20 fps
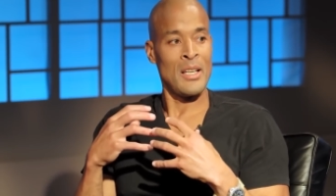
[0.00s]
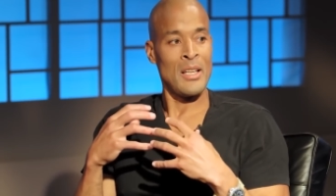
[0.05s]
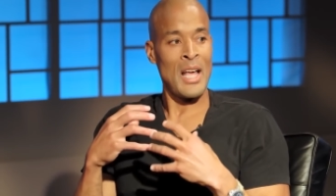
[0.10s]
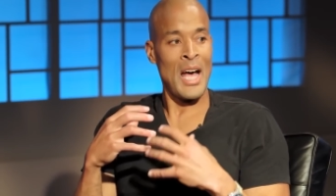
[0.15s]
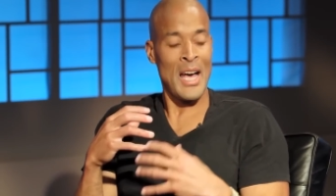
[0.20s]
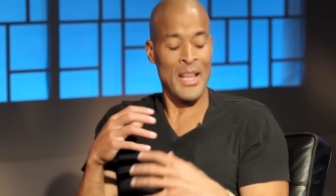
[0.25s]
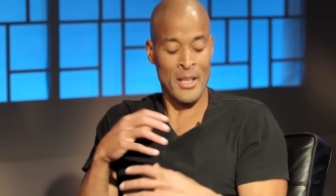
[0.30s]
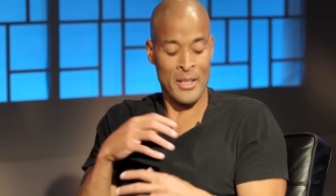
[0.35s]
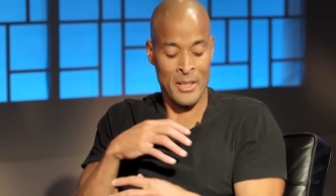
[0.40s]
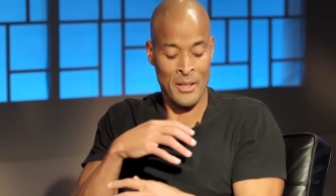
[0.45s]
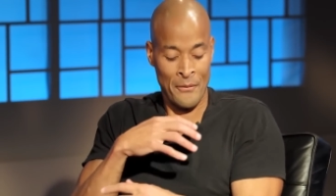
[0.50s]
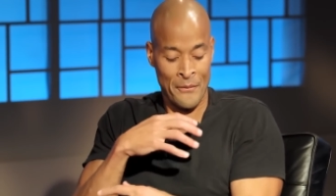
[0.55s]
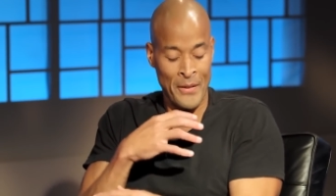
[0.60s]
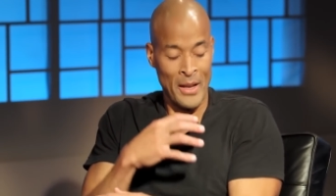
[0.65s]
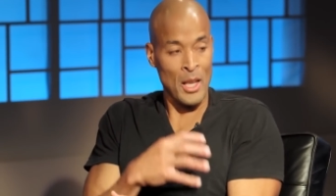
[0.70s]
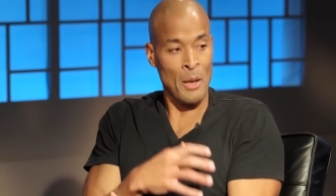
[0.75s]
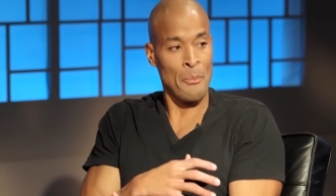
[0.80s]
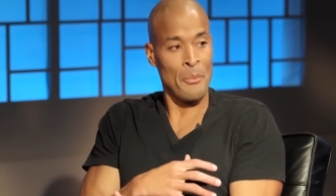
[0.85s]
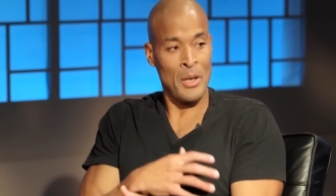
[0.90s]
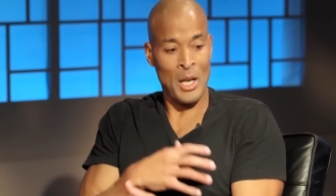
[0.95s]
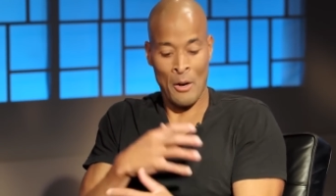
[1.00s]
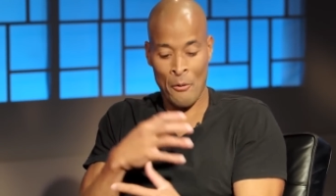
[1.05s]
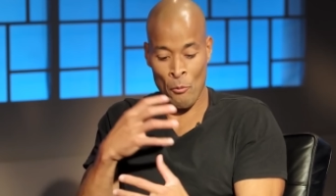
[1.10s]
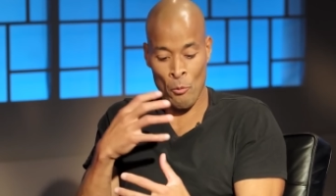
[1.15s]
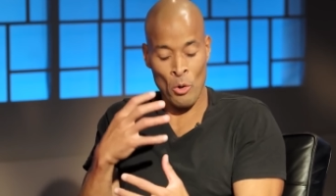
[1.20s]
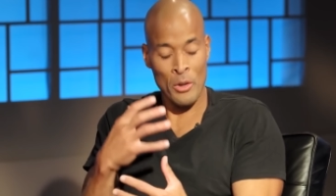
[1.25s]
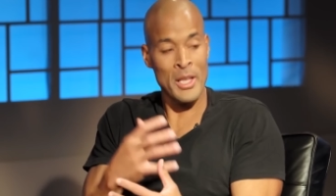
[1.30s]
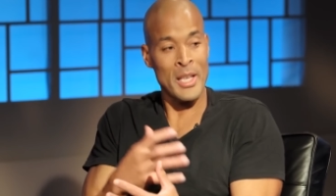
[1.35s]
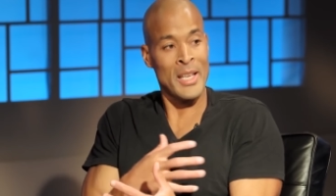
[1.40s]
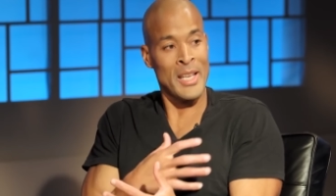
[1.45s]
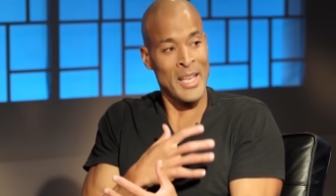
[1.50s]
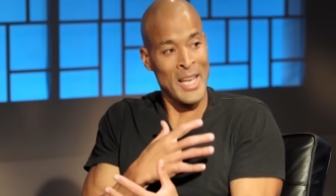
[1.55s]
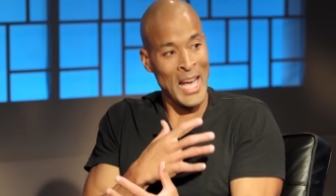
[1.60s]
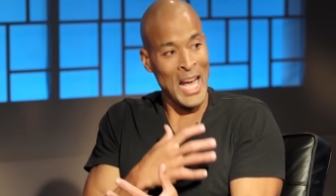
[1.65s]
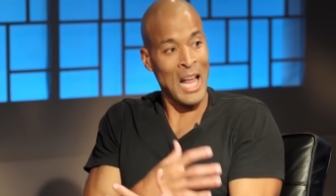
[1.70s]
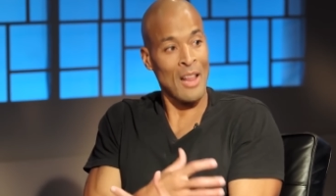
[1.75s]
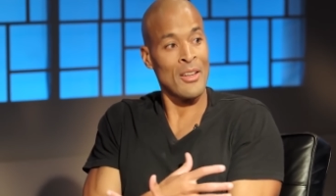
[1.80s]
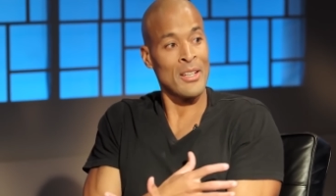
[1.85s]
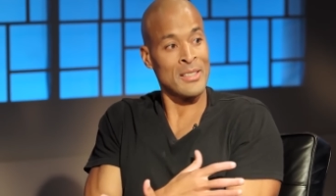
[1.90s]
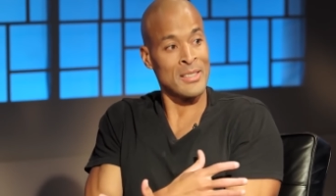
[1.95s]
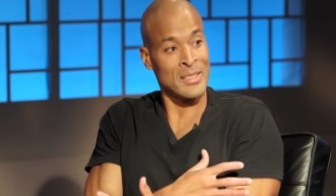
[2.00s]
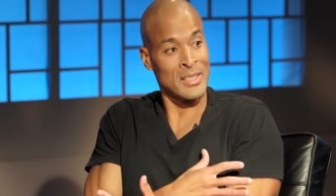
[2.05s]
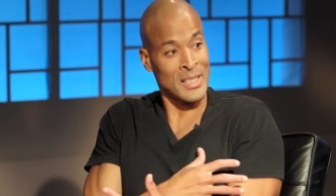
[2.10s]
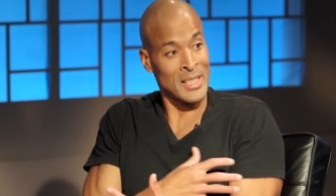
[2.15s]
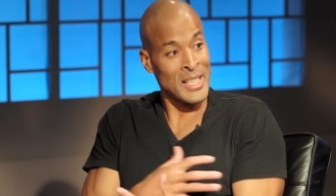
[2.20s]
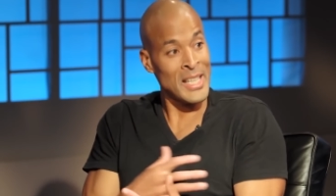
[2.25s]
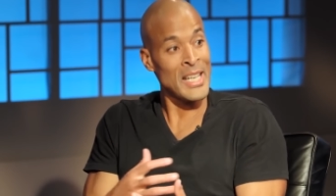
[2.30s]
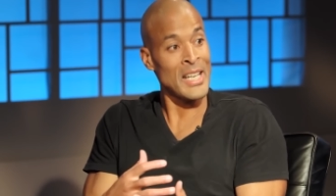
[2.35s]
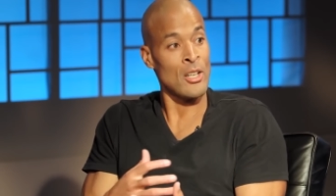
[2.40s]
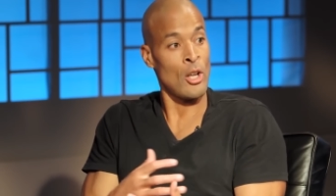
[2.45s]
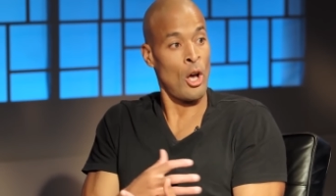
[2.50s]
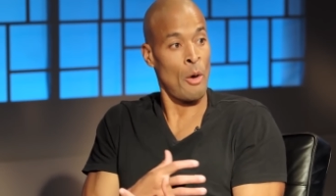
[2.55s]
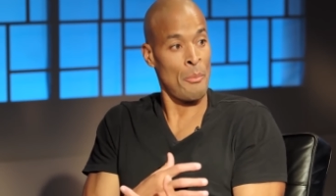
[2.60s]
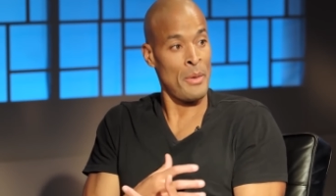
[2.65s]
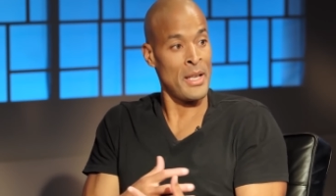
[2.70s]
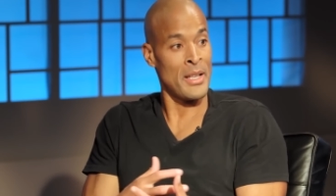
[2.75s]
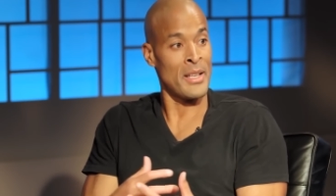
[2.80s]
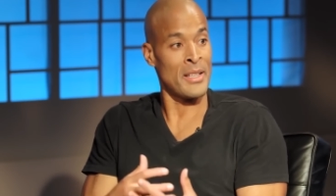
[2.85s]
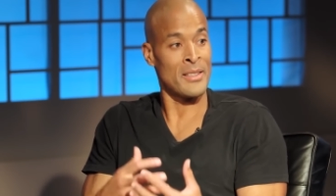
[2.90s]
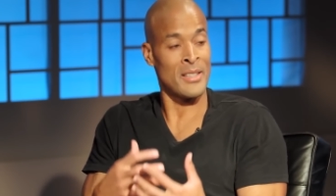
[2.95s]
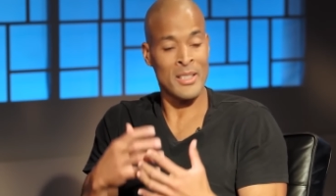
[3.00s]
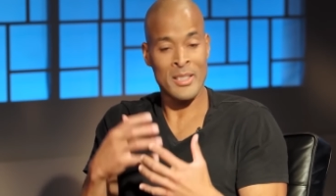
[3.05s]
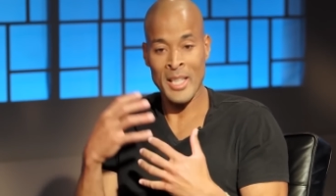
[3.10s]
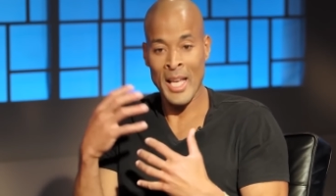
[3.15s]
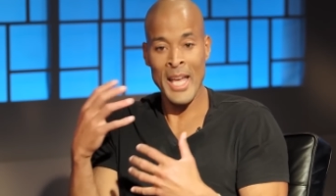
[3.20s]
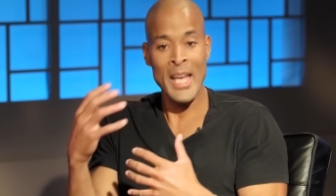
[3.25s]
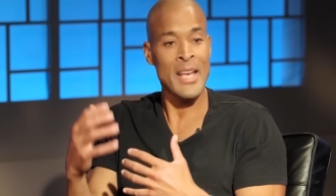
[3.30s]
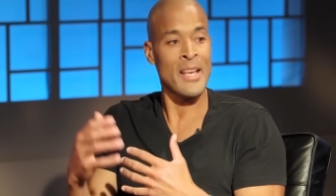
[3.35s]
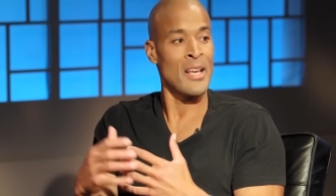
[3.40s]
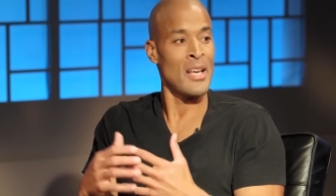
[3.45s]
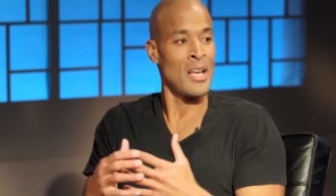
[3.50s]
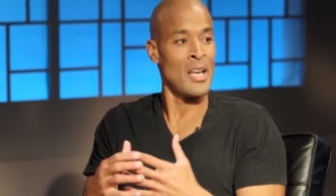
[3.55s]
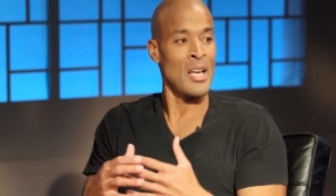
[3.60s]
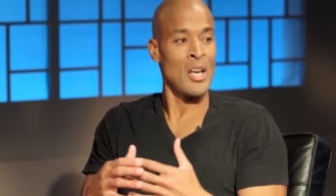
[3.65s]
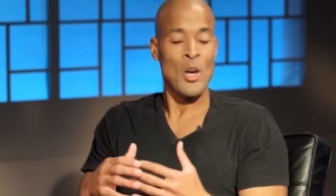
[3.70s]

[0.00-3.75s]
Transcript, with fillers: I had to develop a really calloused skin on me to, to take